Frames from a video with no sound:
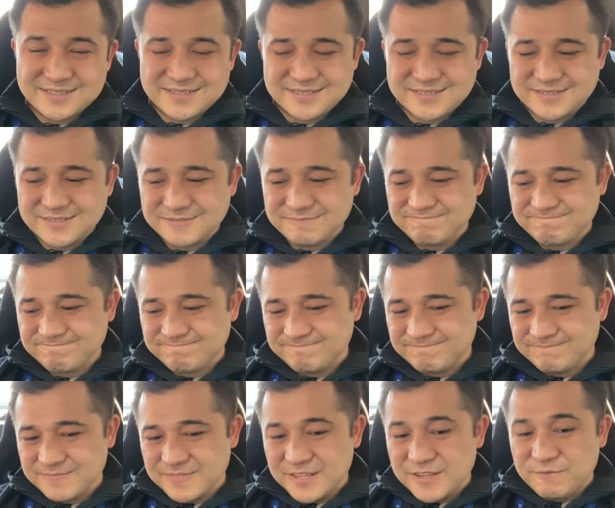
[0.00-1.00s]
So
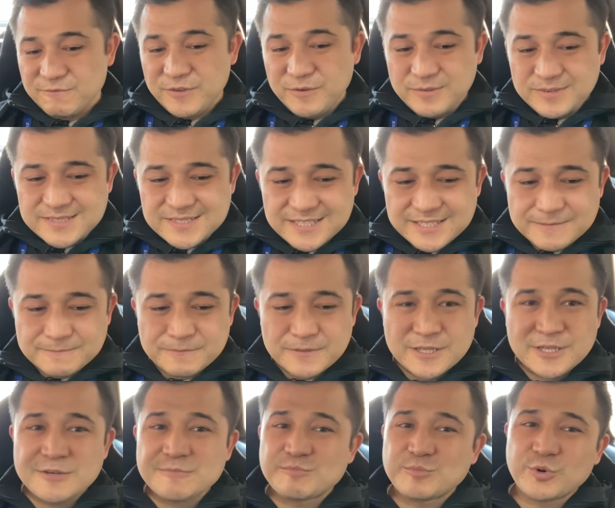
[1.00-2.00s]
we will see,
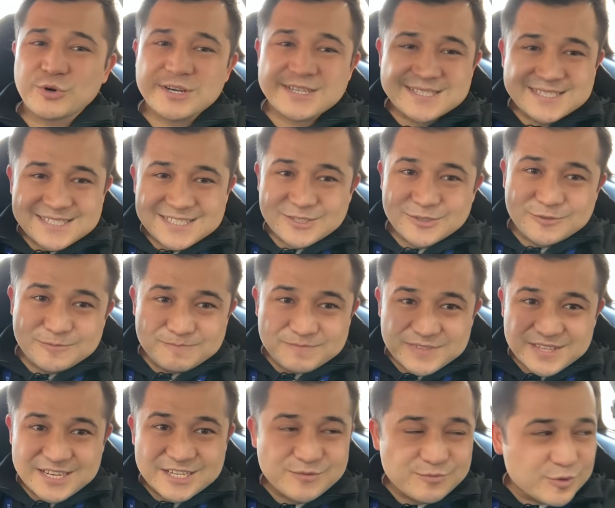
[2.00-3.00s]
boys. So
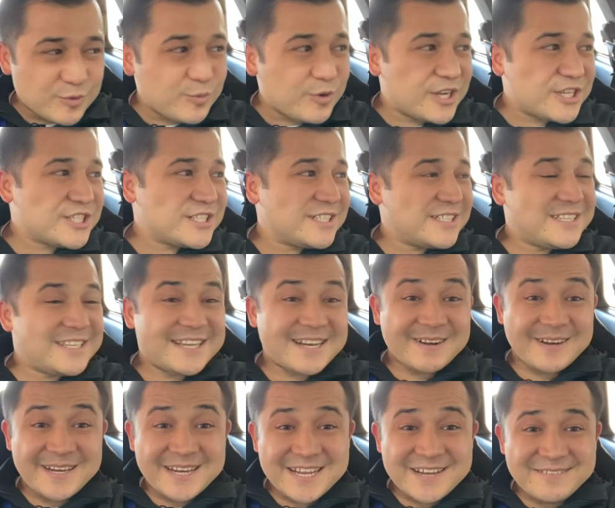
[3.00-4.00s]
thanks for watching.
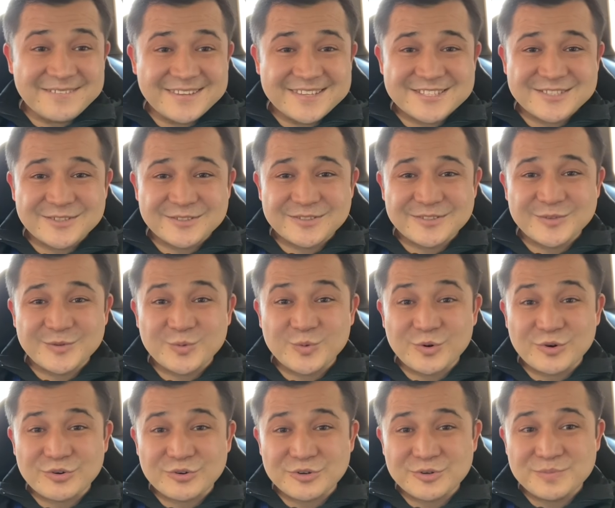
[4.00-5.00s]
Right now, let's go to the
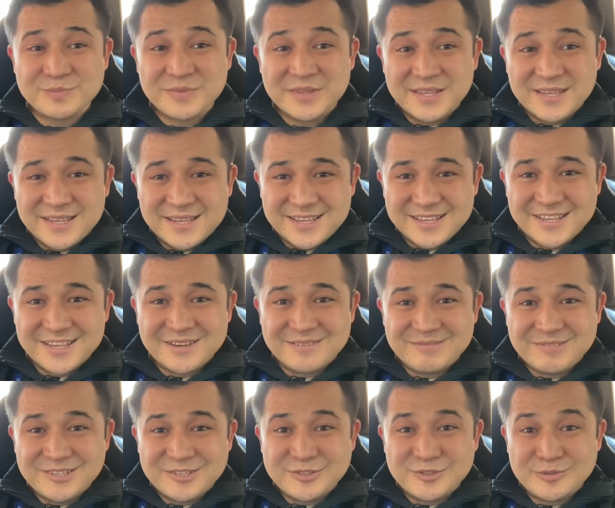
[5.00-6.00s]
war room and get
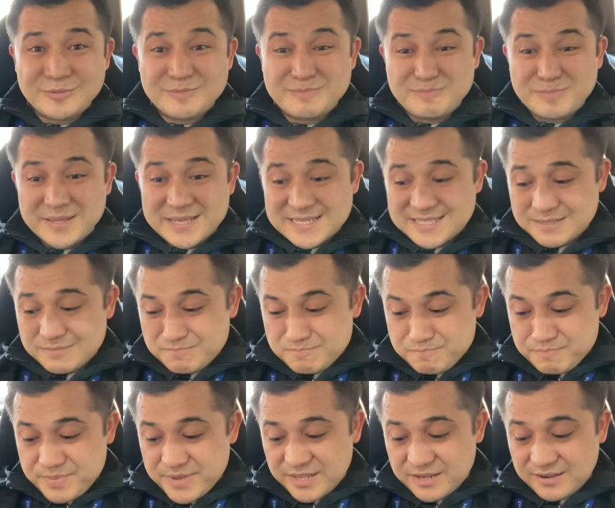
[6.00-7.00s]
ready to place a
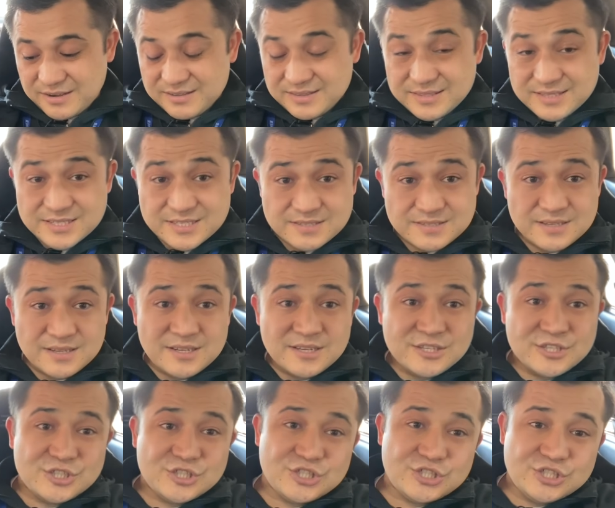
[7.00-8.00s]
bid on this
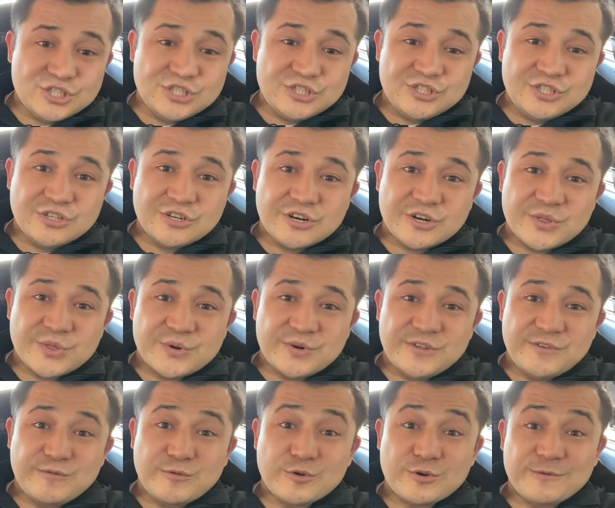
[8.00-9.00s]
G T R
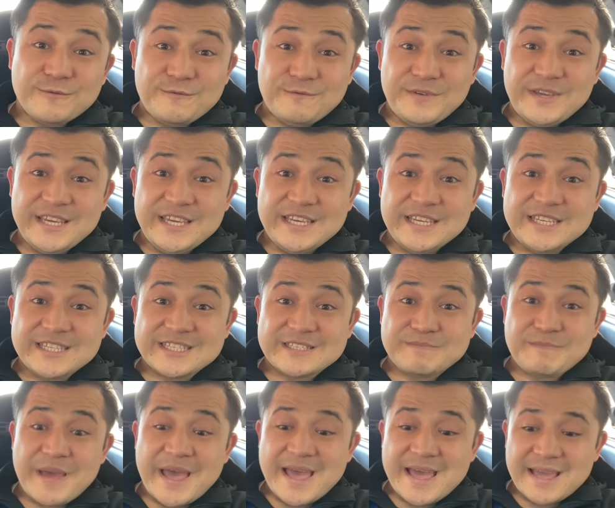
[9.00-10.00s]
thirty-four V
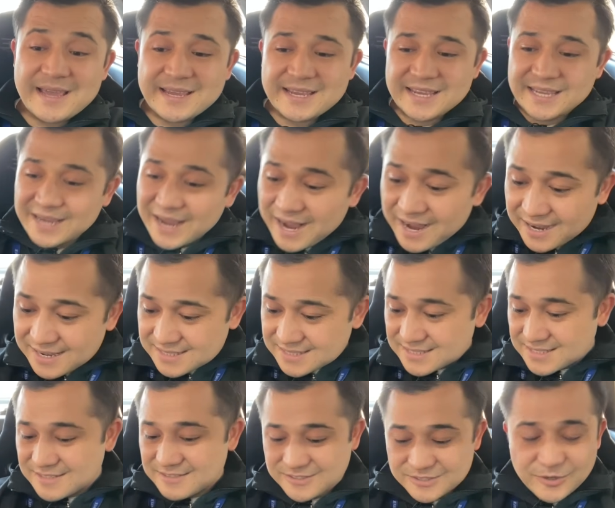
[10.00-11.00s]
spec,
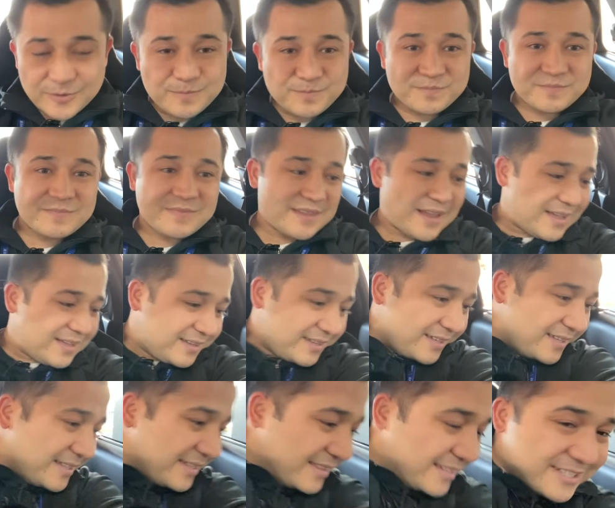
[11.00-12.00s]
guys. So
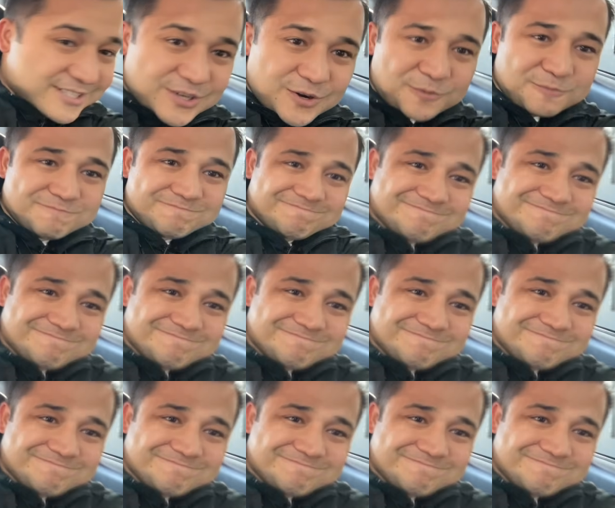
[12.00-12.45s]
let's go.